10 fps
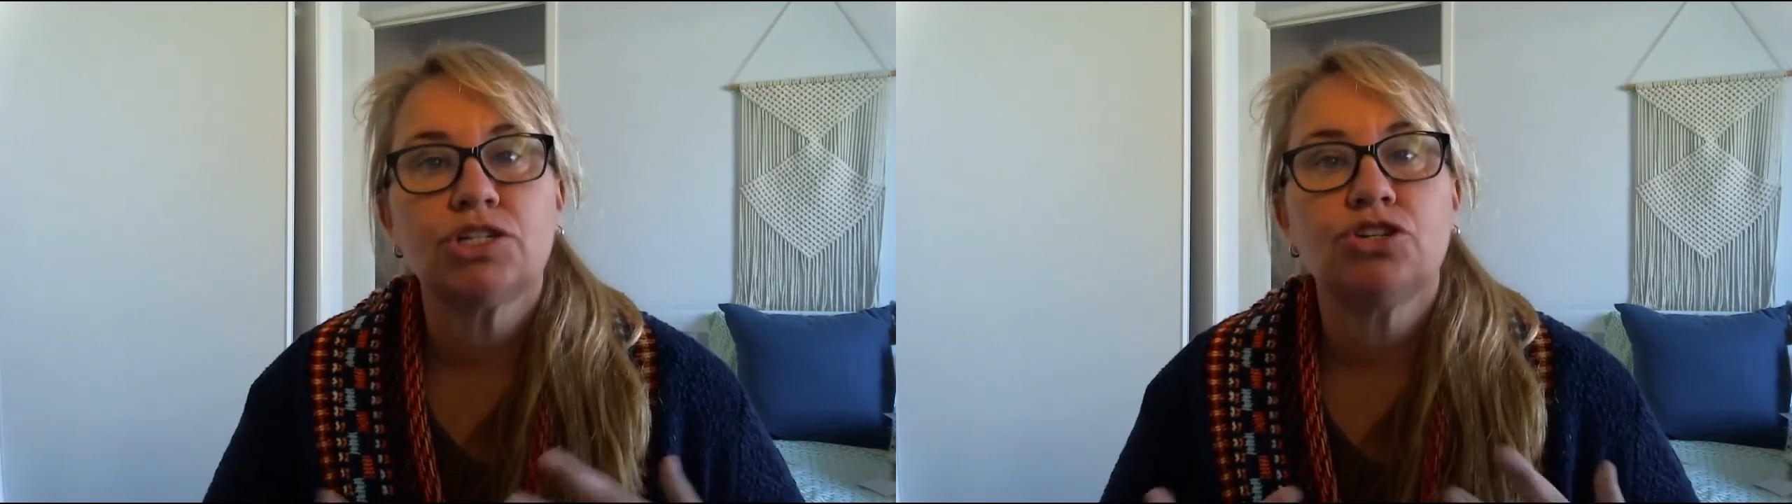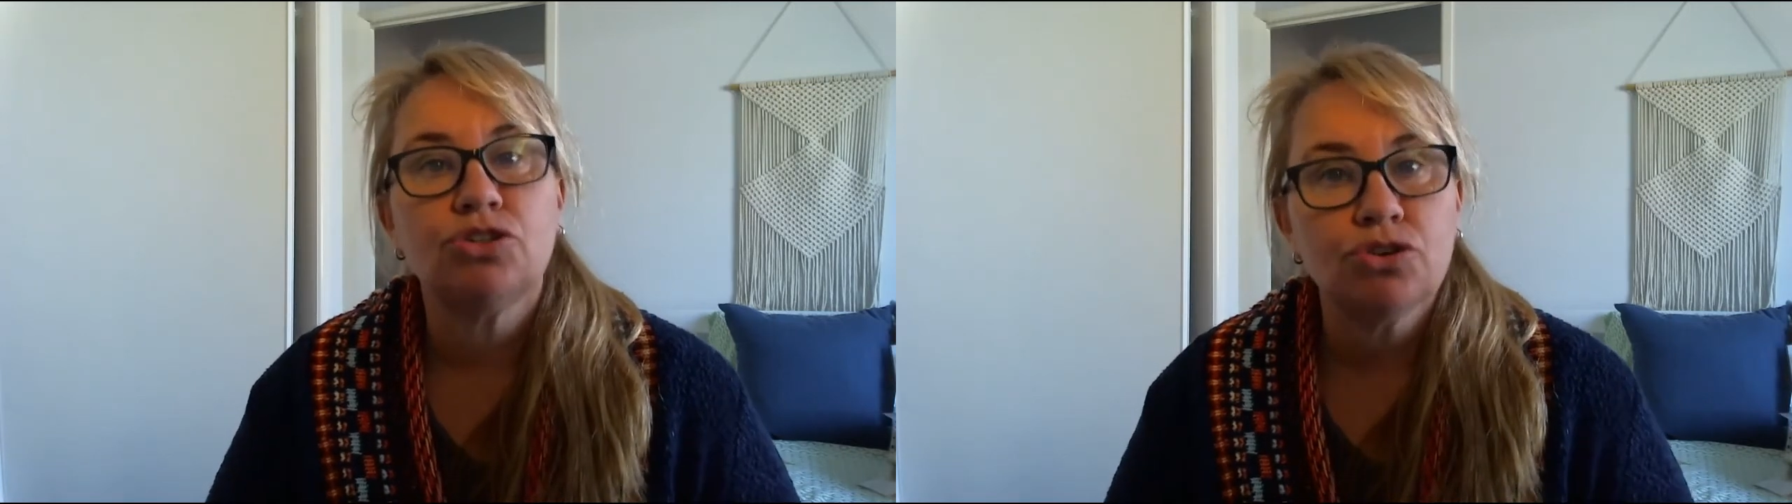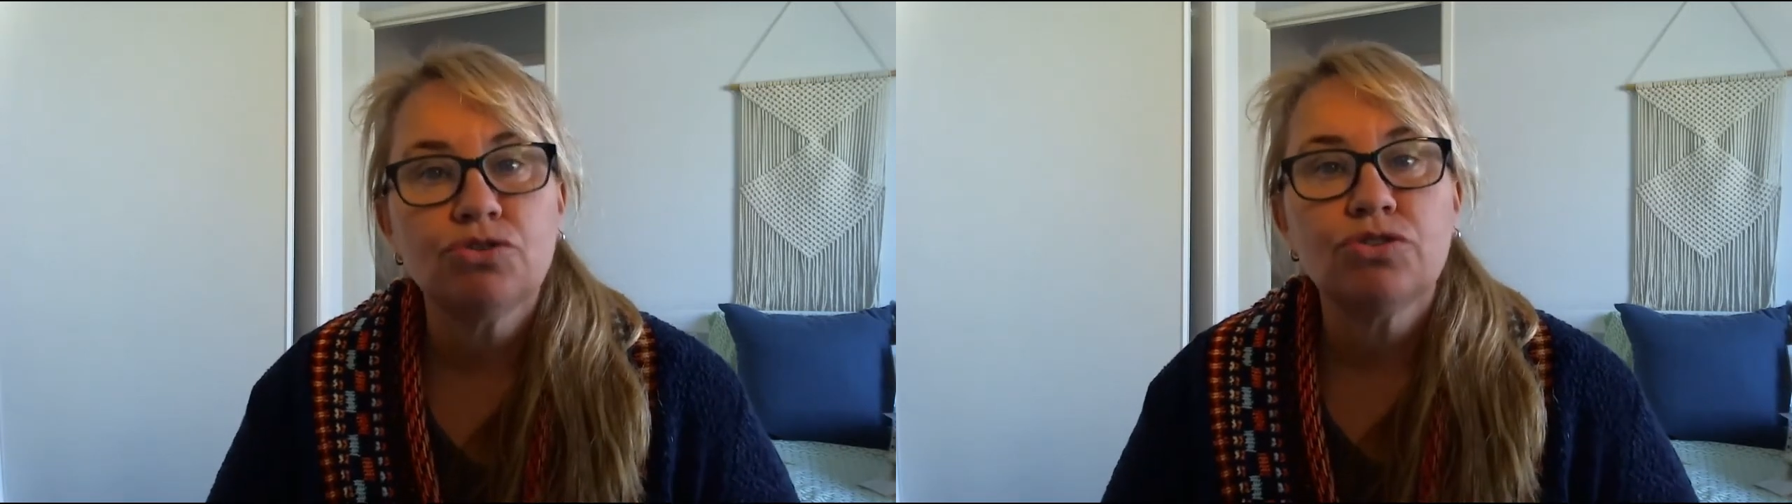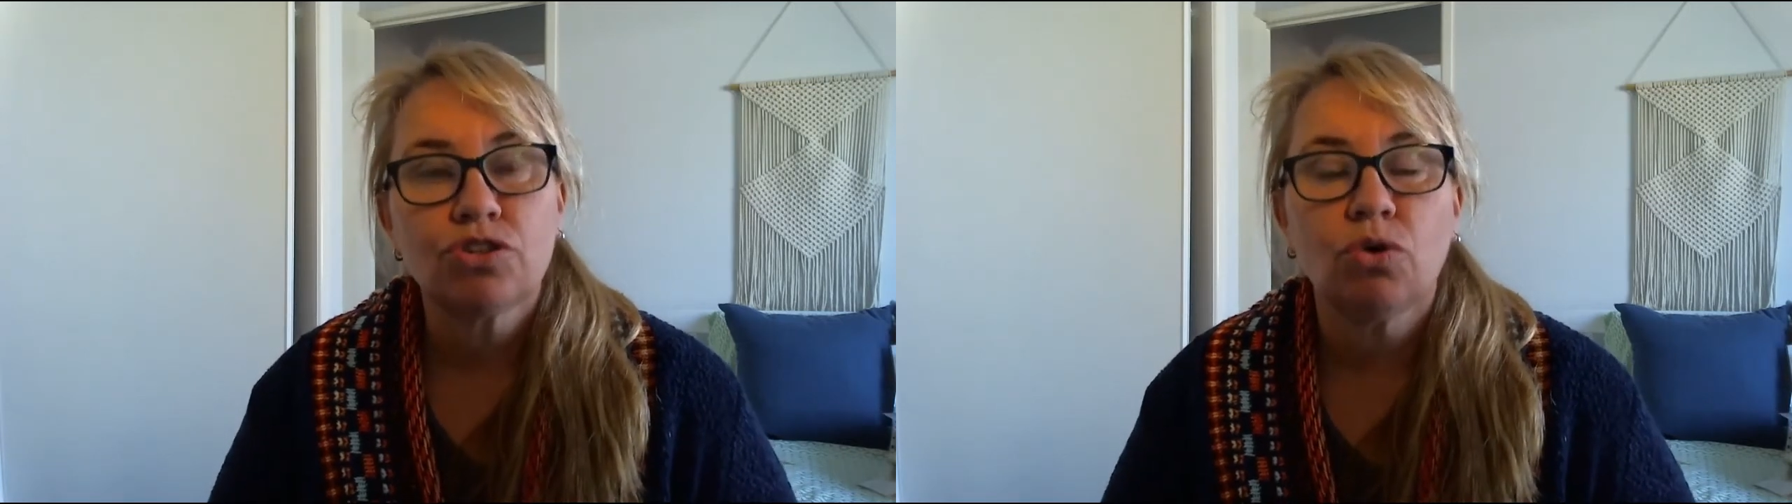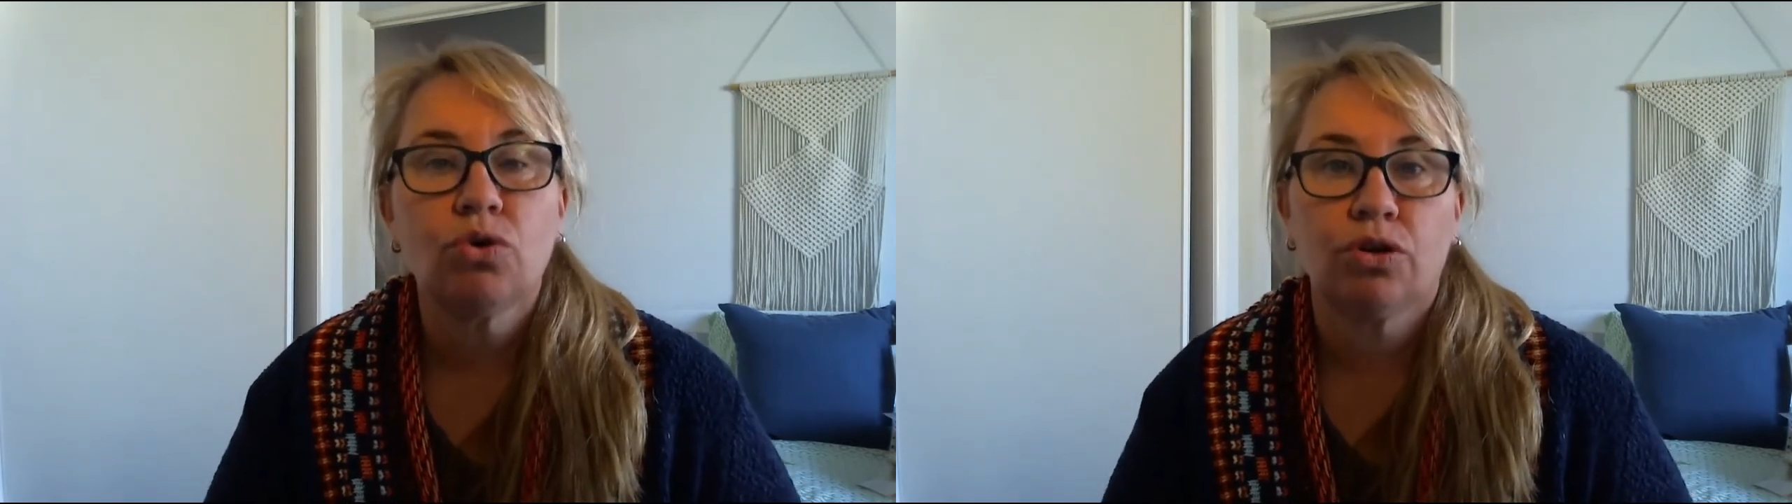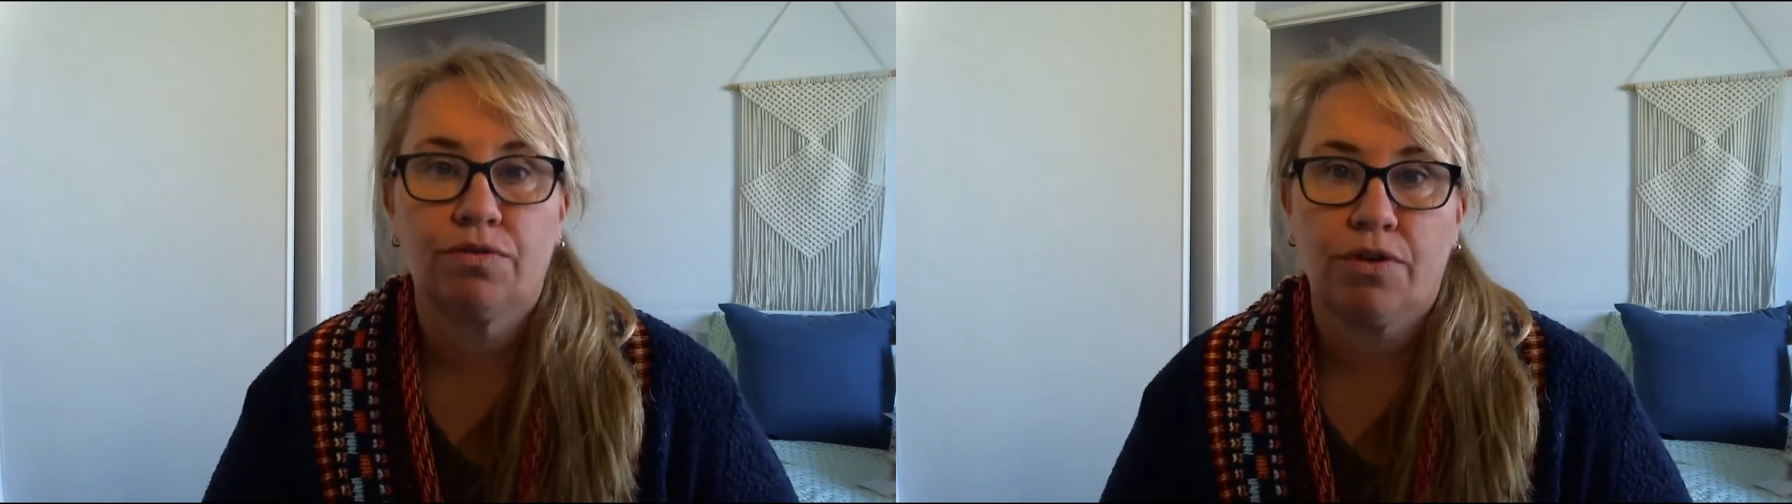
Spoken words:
to use all of